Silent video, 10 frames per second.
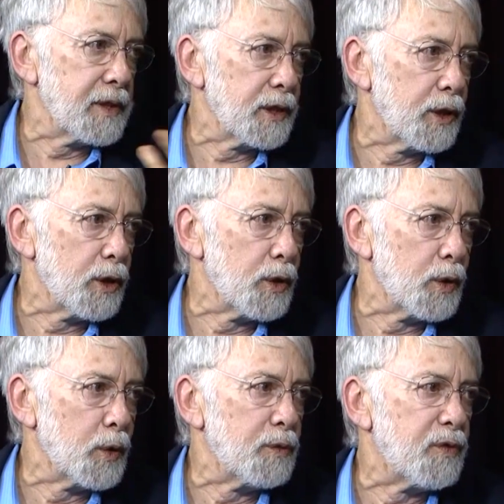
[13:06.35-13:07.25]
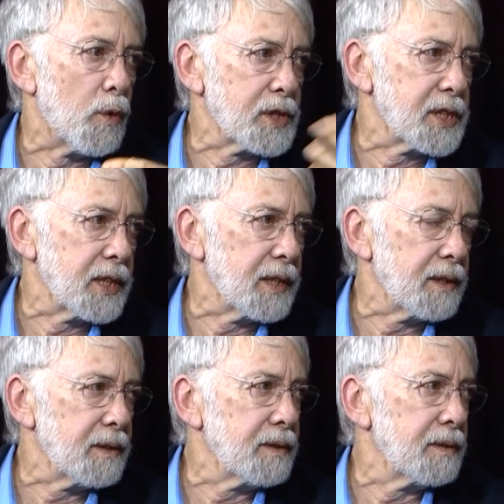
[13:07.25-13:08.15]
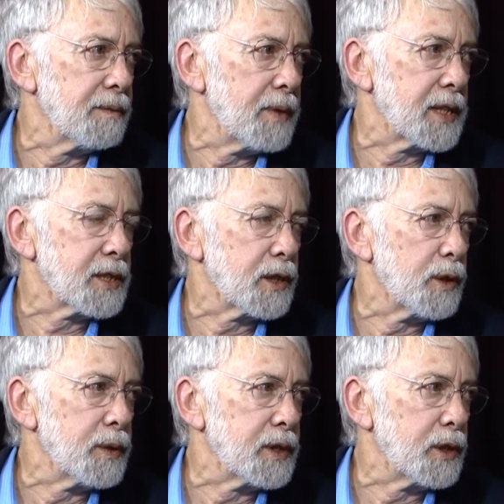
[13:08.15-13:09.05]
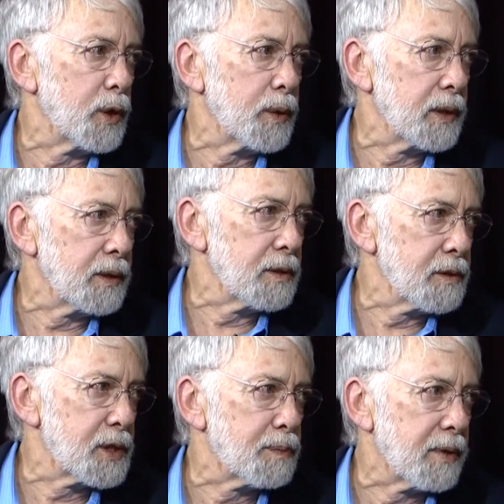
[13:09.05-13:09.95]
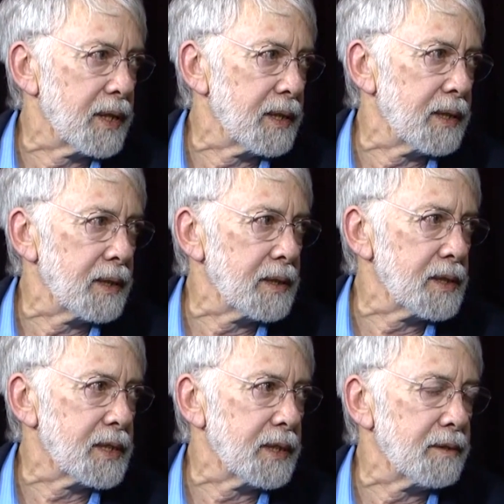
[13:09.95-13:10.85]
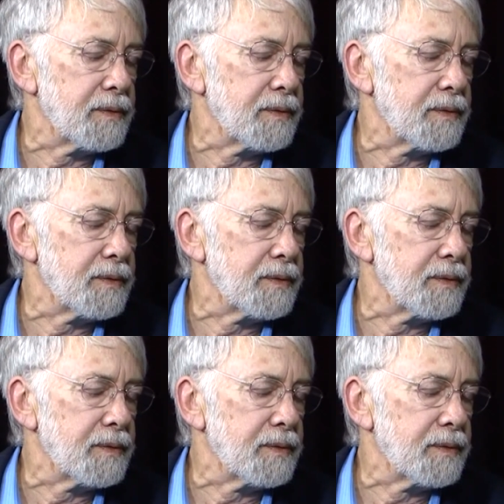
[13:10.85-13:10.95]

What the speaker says: it a go, forcing Mexico into doing spraying and stuff.